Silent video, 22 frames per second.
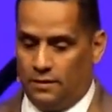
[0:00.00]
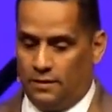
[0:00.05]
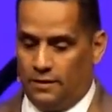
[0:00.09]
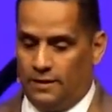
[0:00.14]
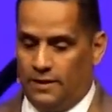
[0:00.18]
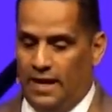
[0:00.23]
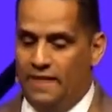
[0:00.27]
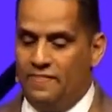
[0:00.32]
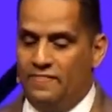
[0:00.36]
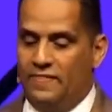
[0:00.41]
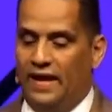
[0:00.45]

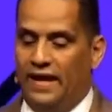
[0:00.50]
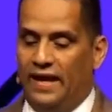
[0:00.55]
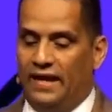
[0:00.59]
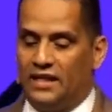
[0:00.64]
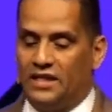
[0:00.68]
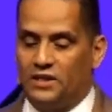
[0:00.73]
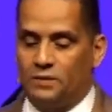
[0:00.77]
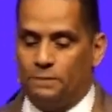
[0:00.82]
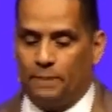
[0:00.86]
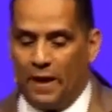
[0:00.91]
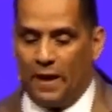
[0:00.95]
And they
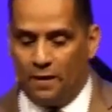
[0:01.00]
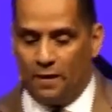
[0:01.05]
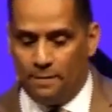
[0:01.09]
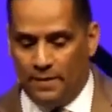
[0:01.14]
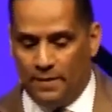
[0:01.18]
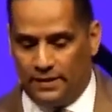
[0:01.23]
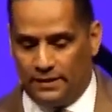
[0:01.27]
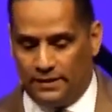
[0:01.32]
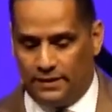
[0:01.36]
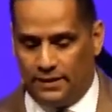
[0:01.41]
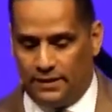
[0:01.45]

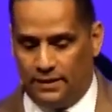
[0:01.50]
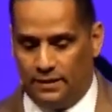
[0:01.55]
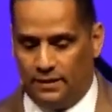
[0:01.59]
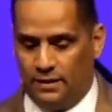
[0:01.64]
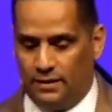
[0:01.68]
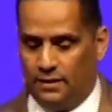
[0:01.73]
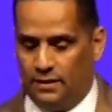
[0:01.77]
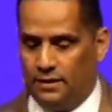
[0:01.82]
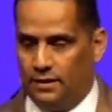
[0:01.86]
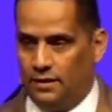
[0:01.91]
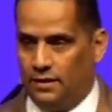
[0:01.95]
experiment
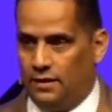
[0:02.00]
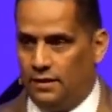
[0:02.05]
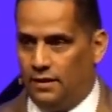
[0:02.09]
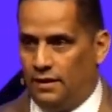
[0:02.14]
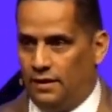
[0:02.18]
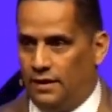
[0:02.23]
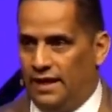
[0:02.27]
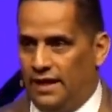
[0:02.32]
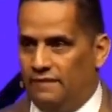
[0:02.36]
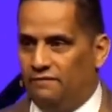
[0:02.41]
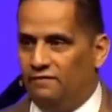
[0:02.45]

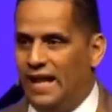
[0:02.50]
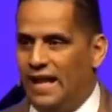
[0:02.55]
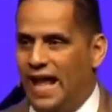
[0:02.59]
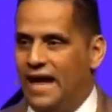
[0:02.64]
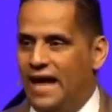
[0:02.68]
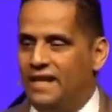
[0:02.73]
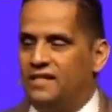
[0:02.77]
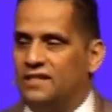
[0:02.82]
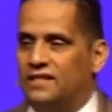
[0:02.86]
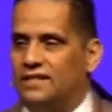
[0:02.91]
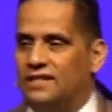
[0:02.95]
in
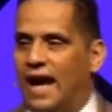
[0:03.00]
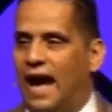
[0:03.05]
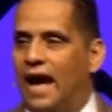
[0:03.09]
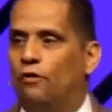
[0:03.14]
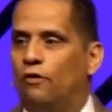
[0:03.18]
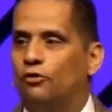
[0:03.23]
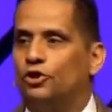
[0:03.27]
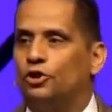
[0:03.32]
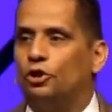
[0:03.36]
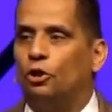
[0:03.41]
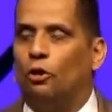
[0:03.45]
lifestyle
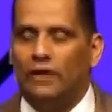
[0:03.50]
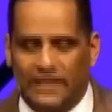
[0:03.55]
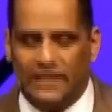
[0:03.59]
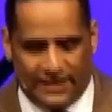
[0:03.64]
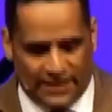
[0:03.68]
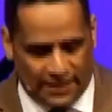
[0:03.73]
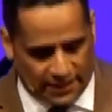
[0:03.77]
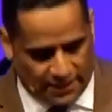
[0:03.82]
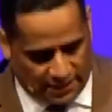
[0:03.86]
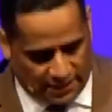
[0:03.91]
choices